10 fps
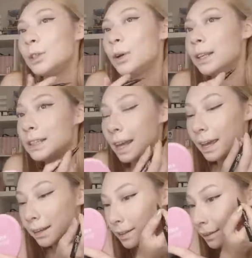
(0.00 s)
journey's
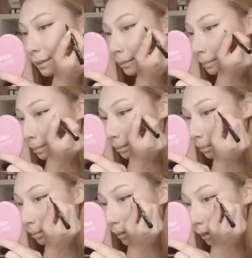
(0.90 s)
end
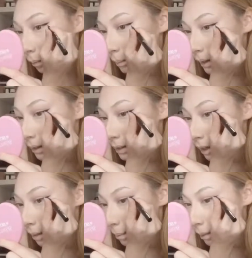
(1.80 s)
because
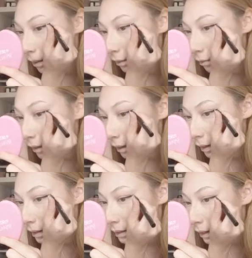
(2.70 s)
it can barely fill in
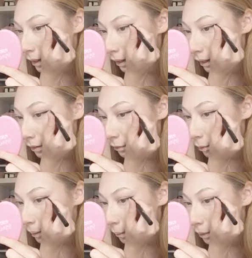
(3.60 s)
this eyeliner for
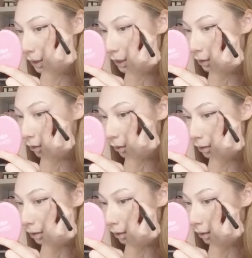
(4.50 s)
me, which is
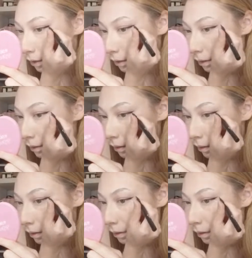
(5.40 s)
not
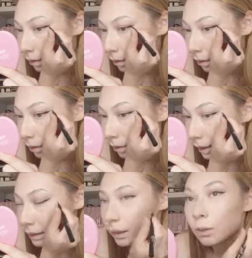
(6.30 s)
a
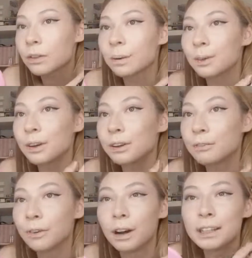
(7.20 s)
crazy look that I'm going
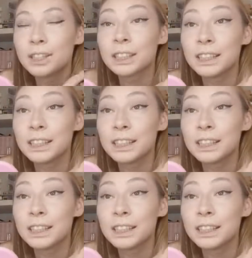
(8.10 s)
for. I just